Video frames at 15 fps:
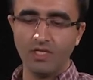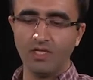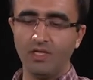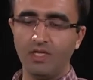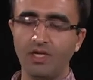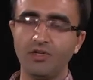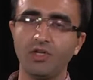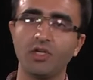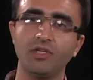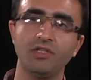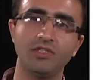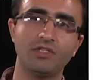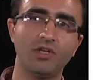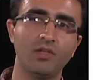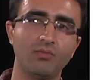learn the
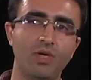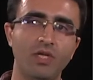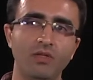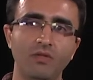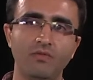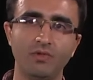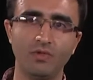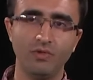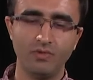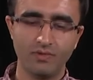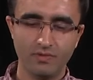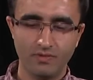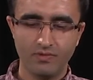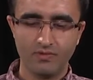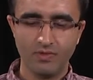conditional model for
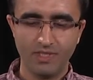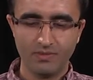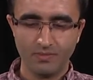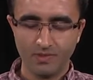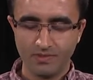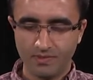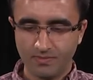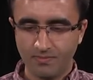those treatments.